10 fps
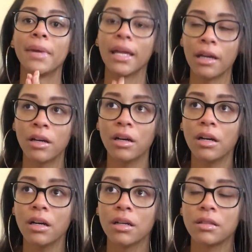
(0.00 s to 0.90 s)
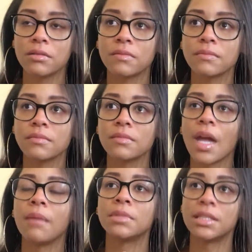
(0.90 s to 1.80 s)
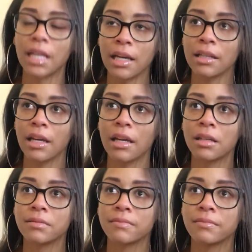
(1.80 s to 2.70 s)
I'm here. I'm standing.